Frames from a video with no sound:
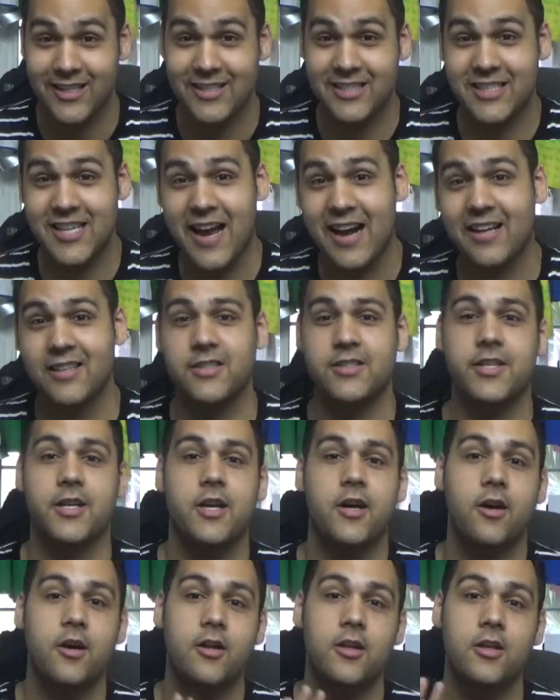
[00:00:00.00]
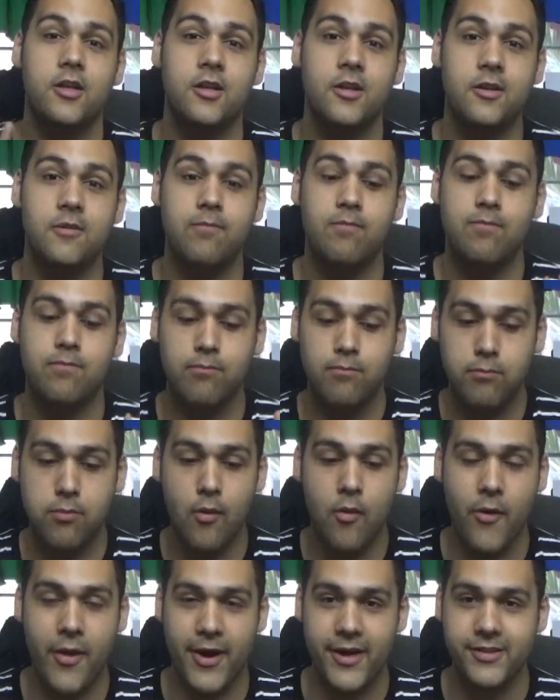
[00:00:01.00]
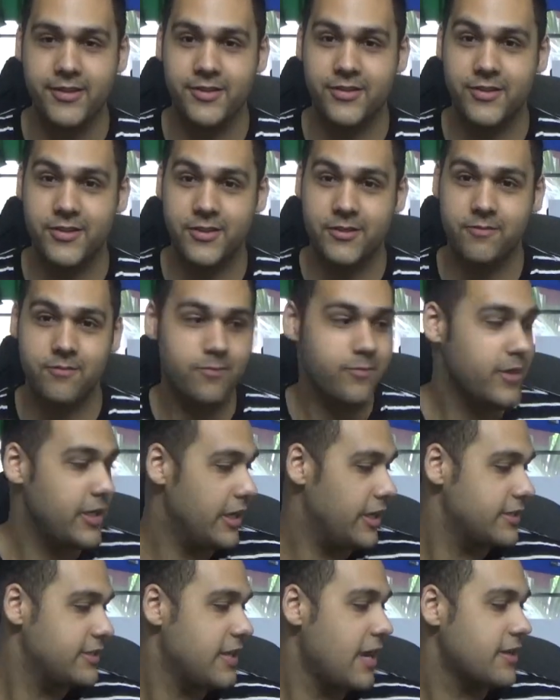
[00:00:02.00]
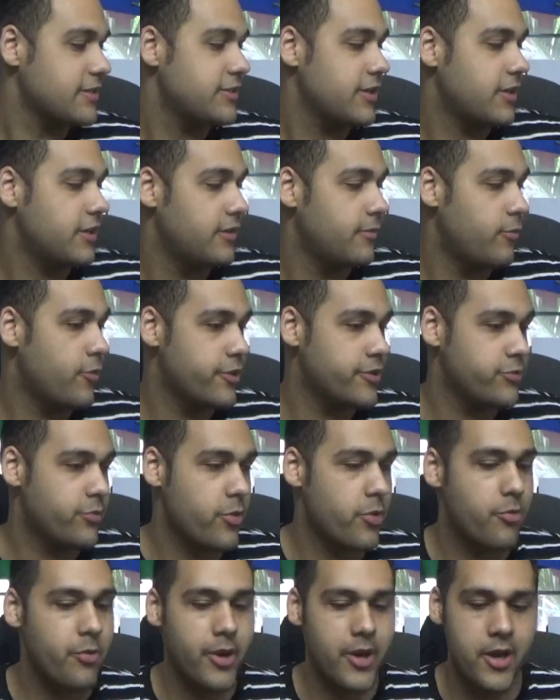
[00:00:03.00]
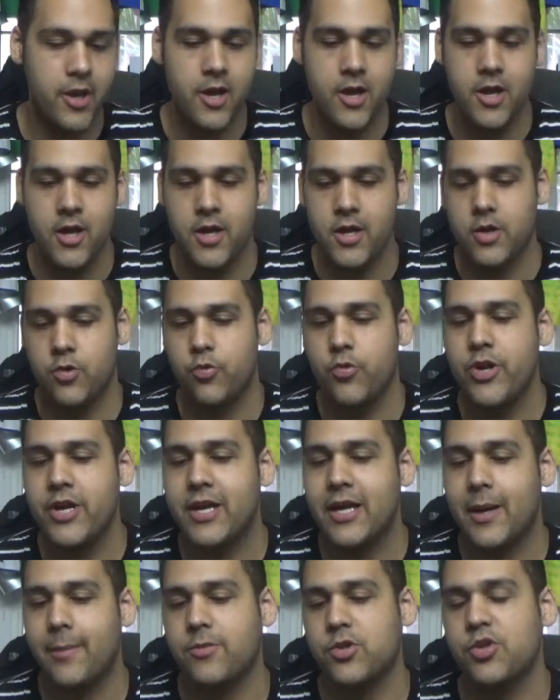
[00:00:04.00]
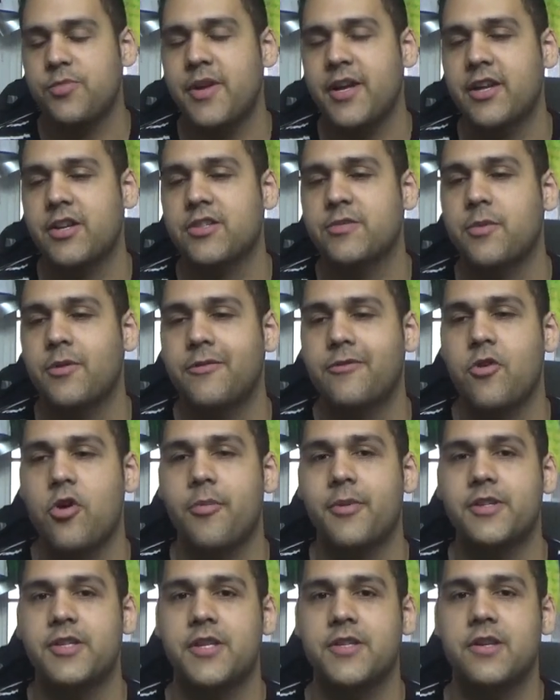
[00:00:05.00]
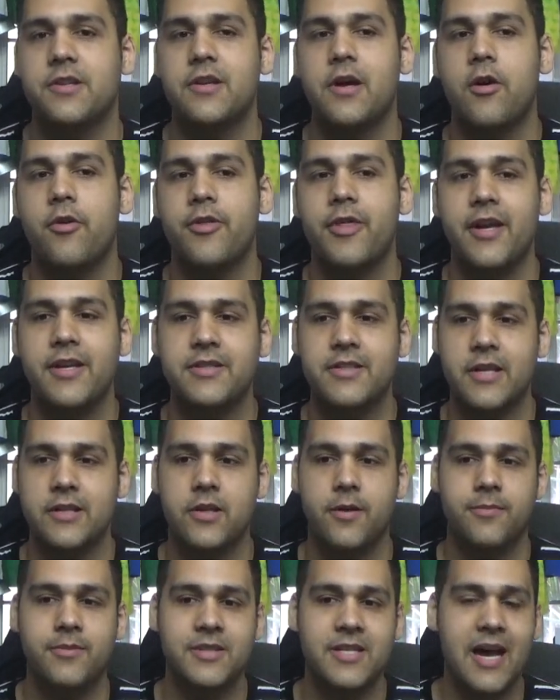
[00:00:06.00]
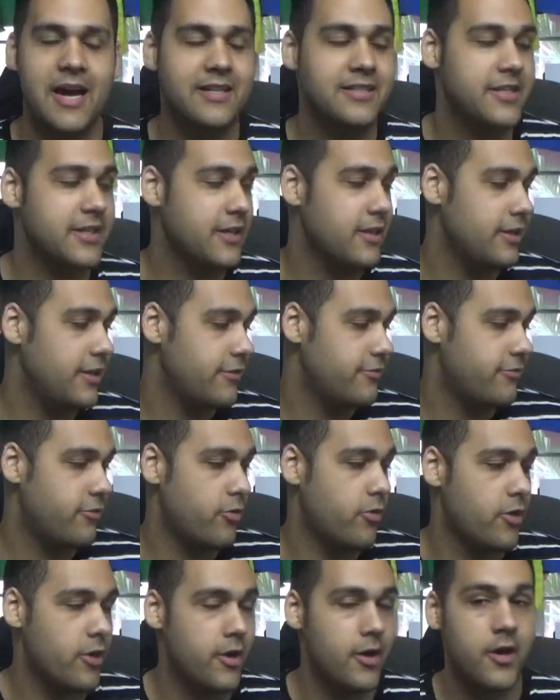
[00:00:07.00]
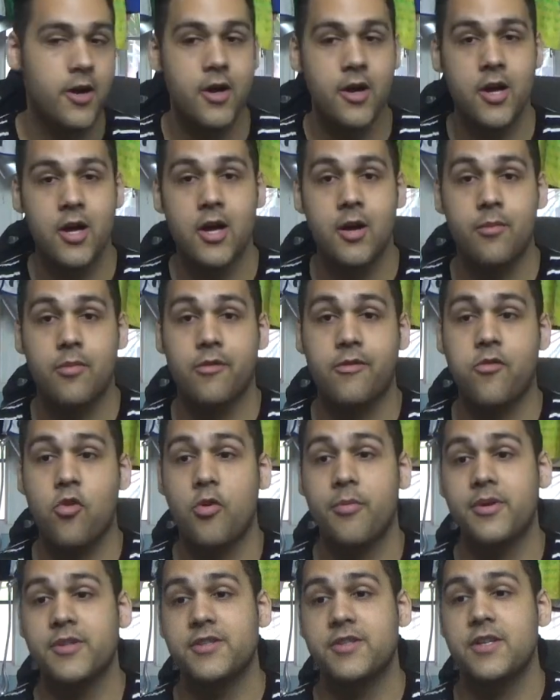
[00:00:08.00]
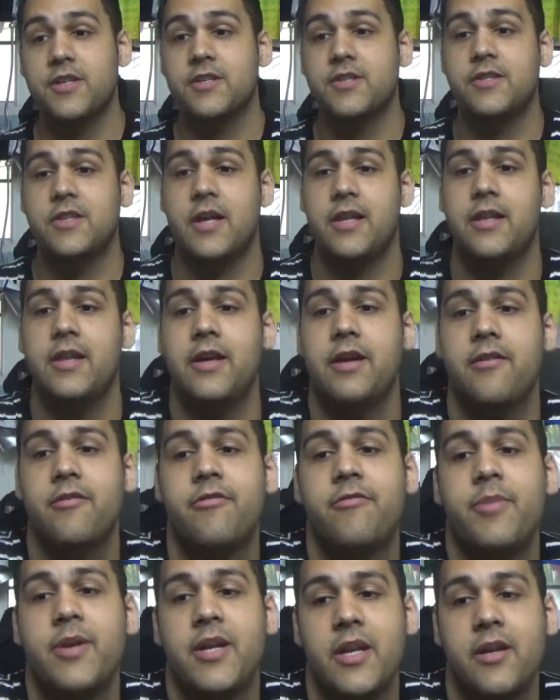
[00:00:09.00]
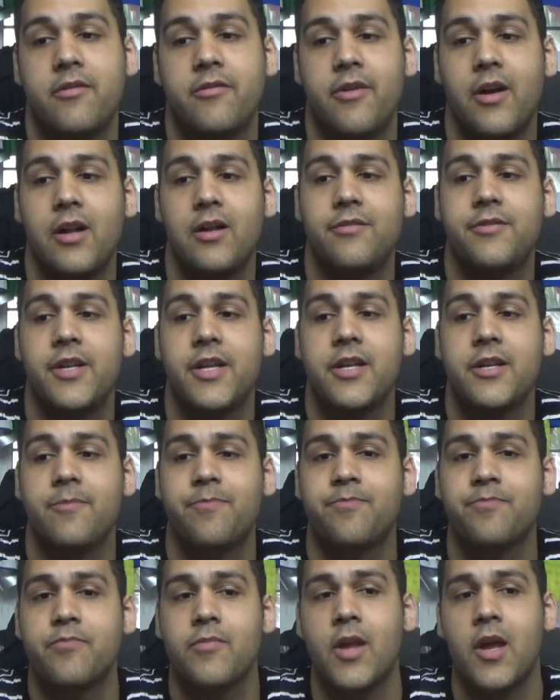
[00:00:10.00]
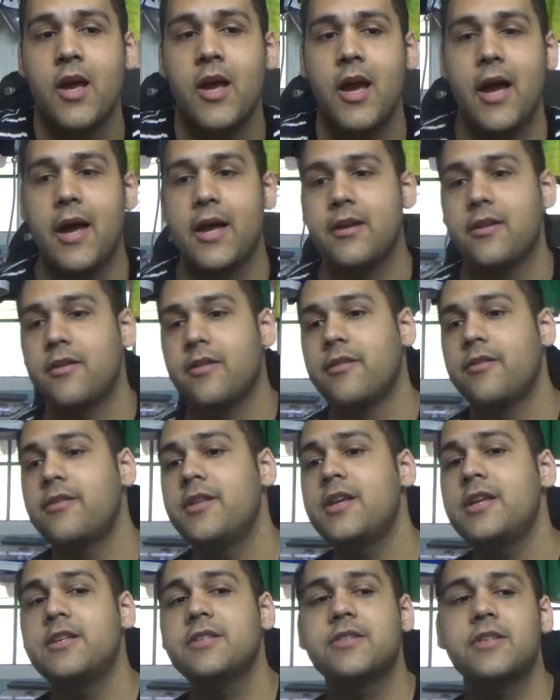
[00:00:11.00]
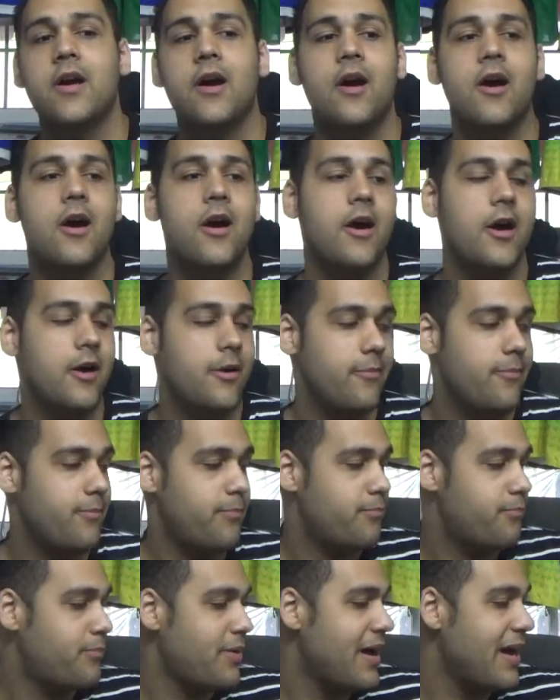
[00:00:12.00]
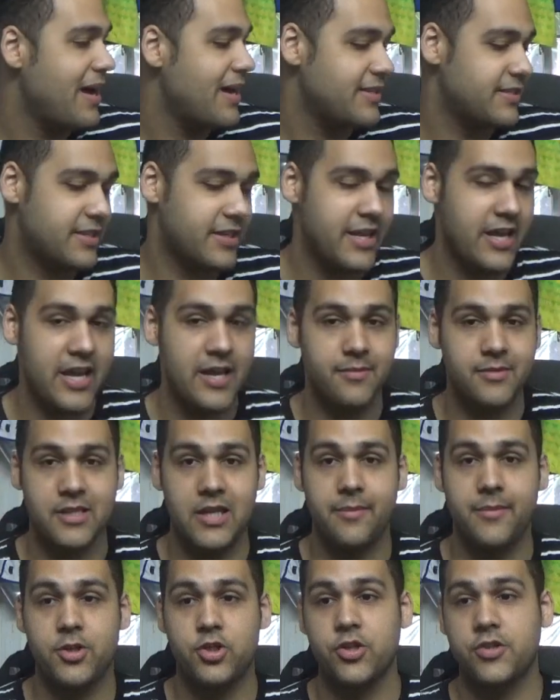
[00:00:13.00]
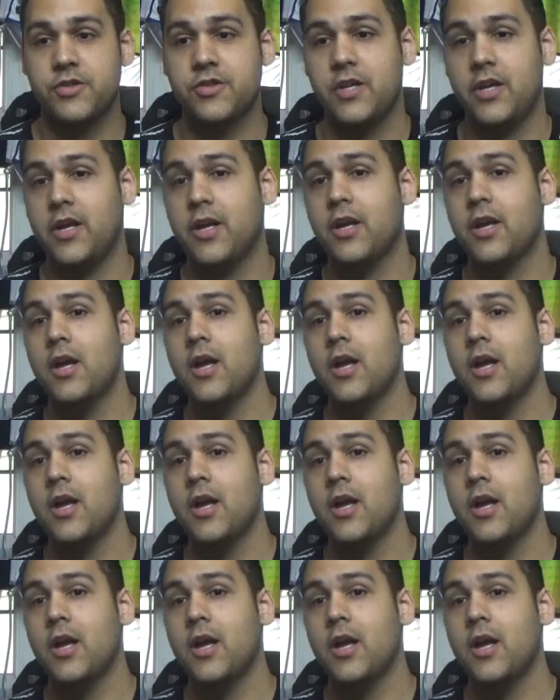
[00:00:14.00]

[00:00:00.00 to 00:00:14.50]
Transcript: Tactical Boys. Yeah, Tactical Boys, where we recap Jamaica's performances and how they set up tactically for performances that they have been involved in. And these are past games, let me just say.